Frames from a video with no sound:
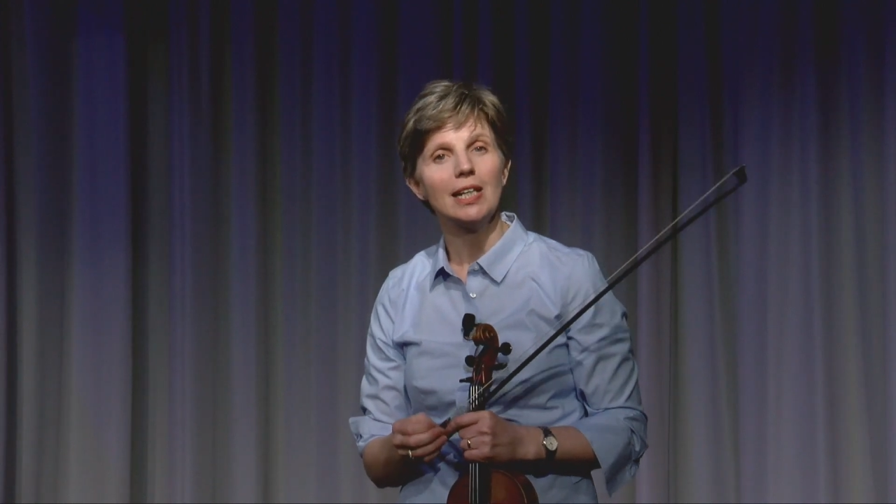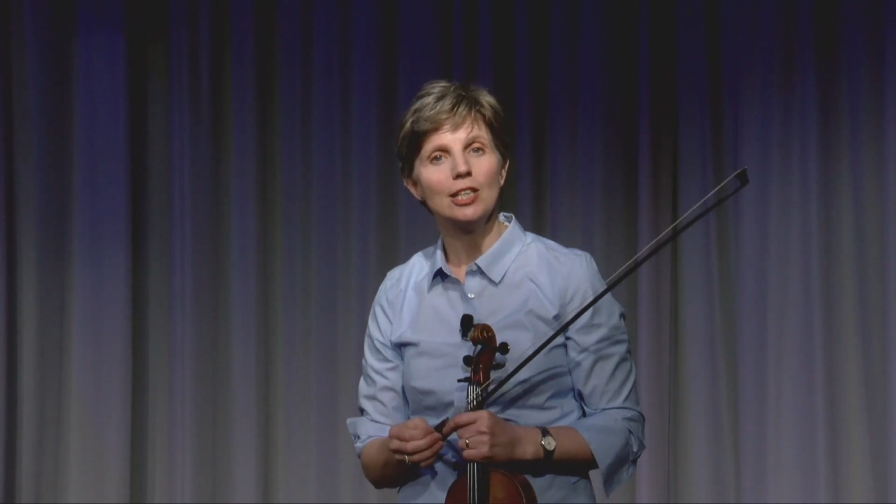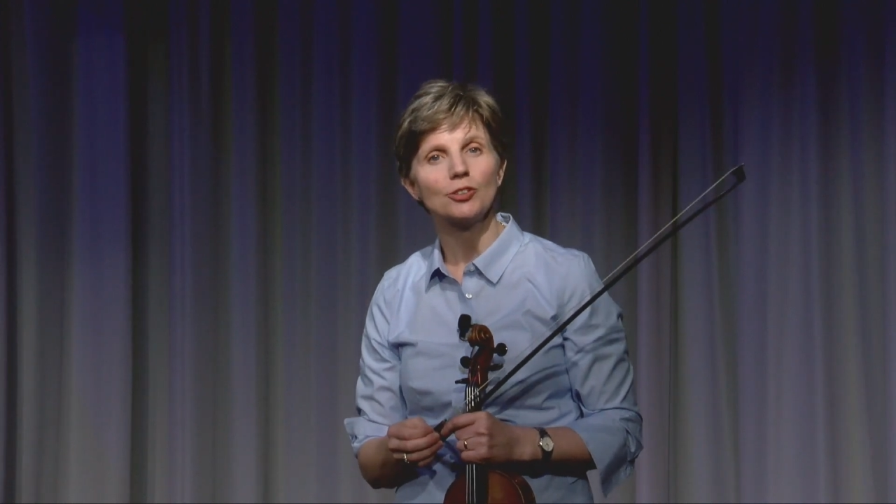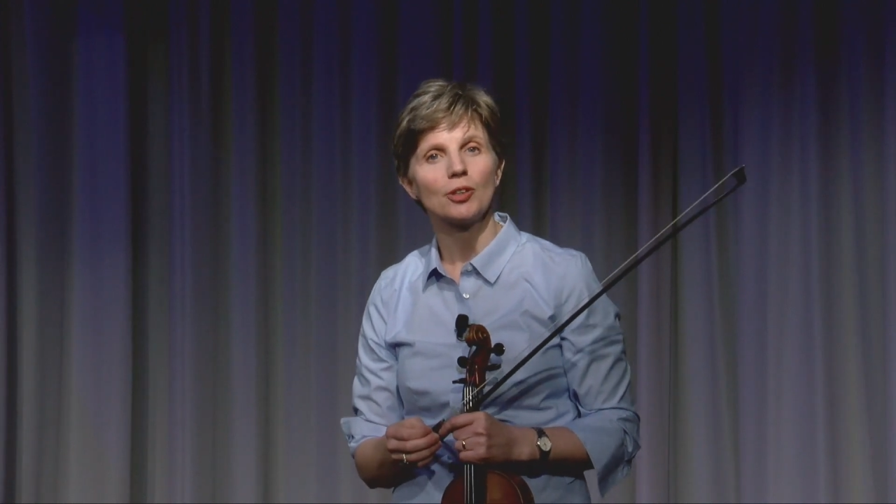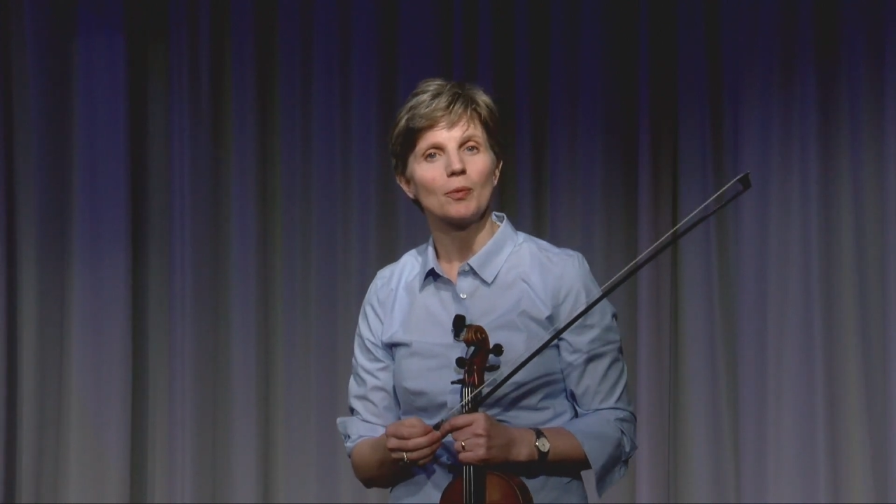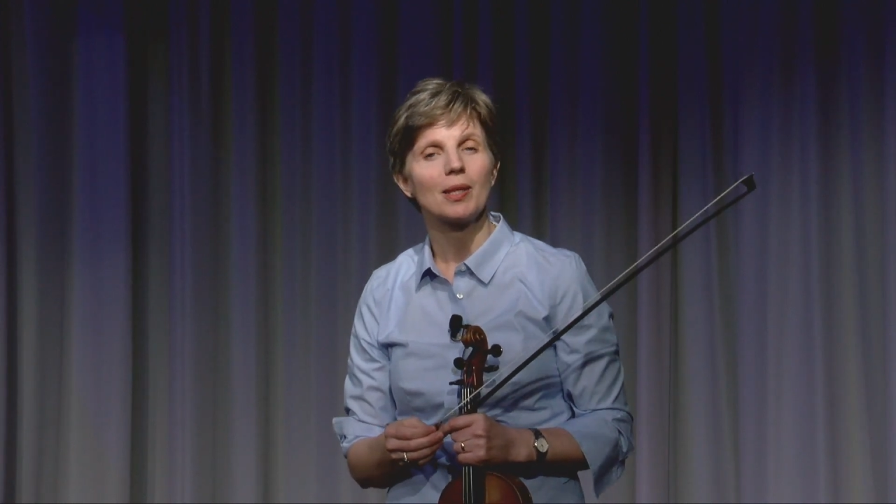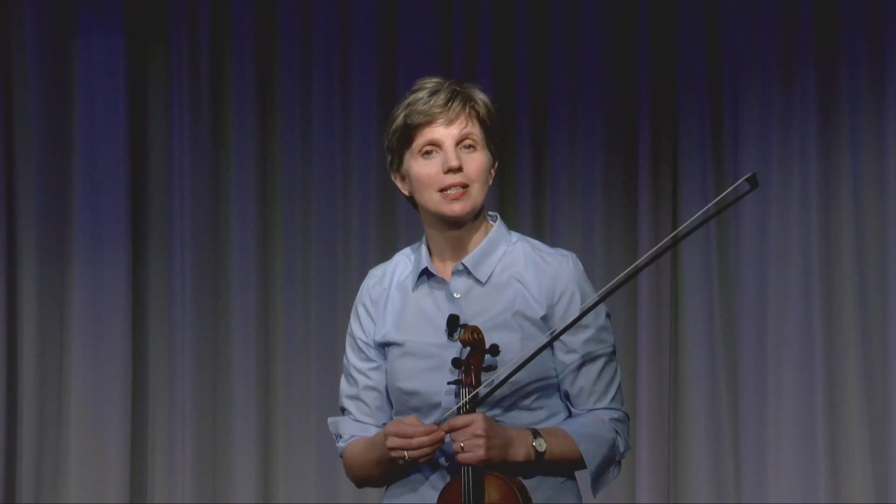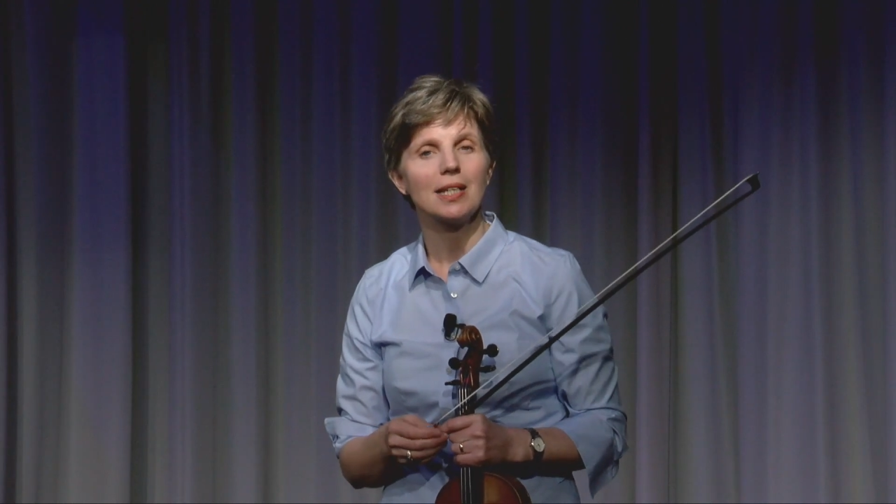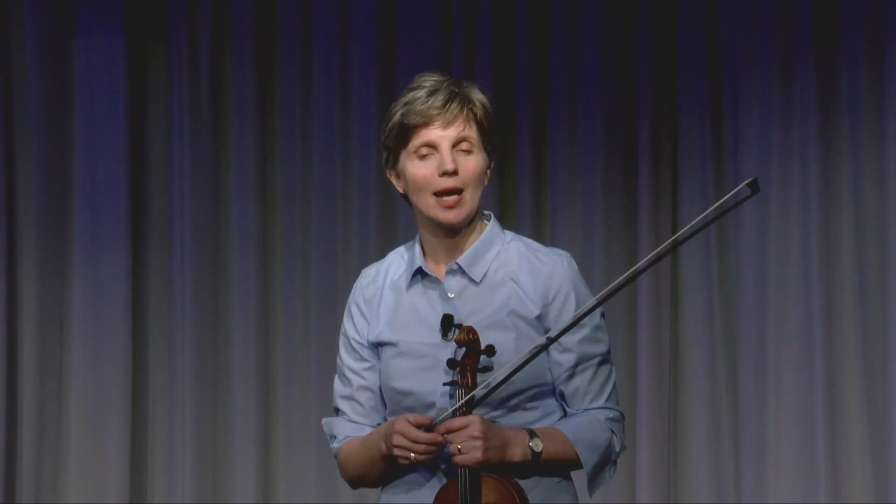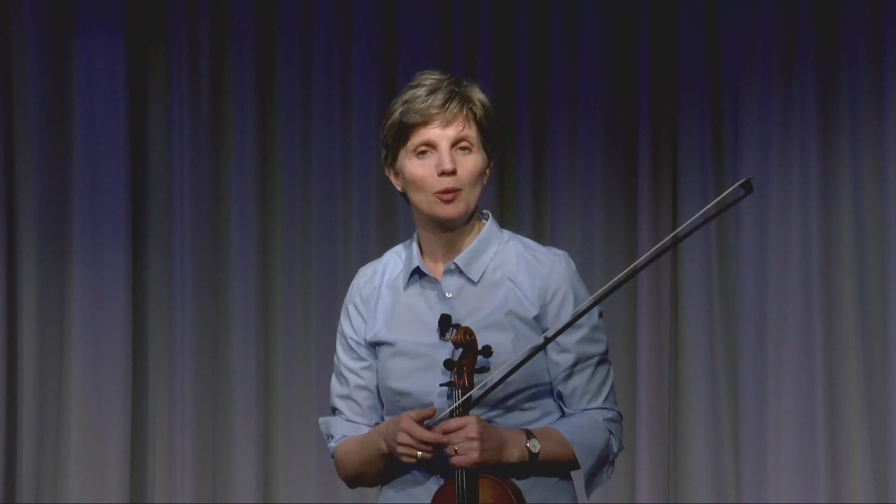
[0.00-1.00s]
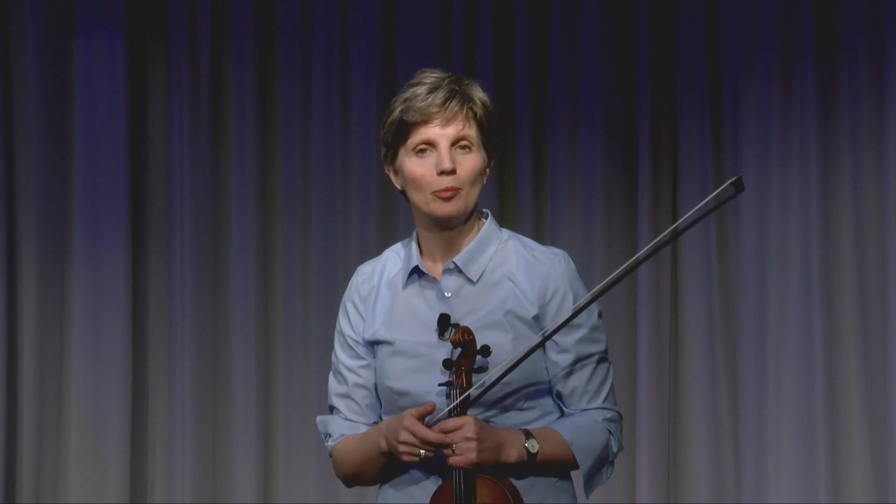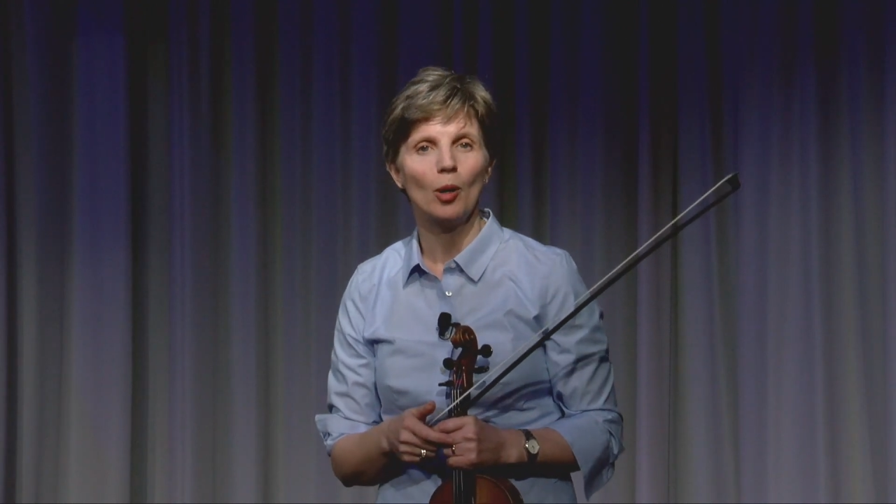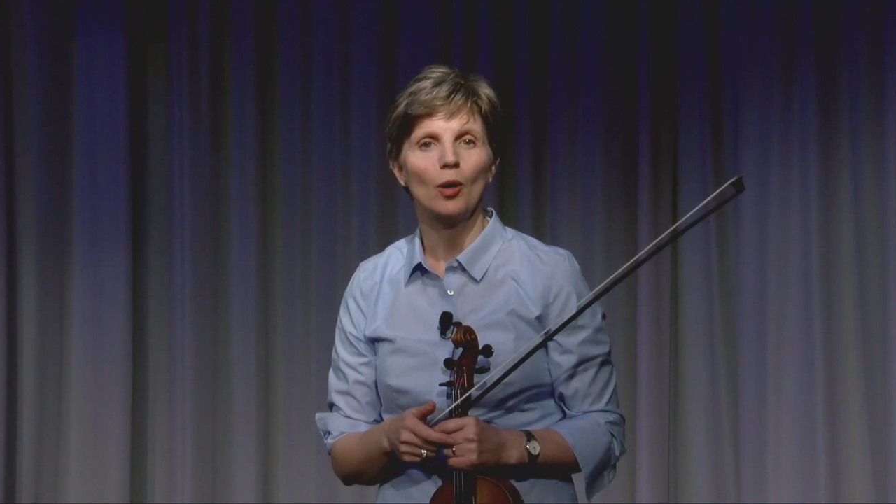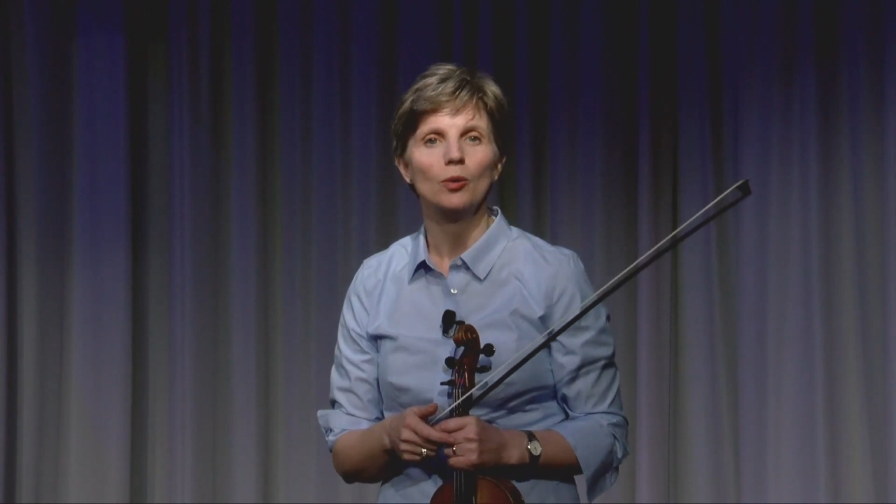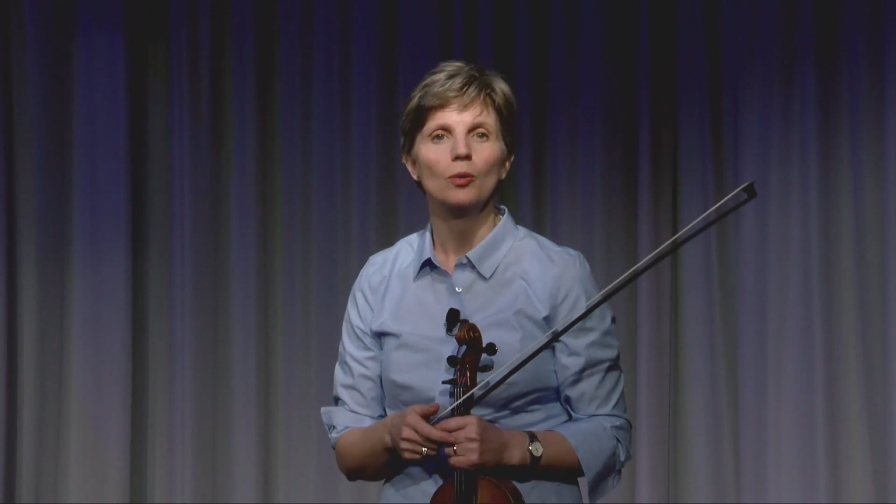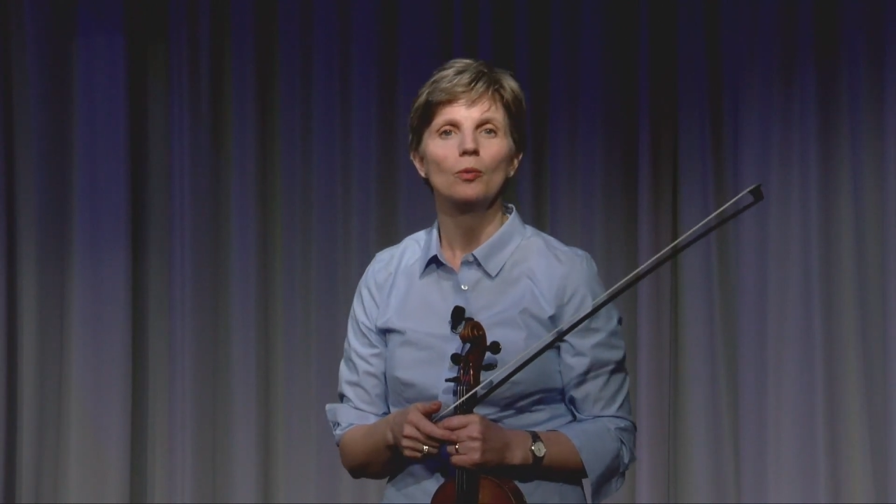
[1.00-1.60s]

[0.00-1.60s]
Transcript: E string with a down bow,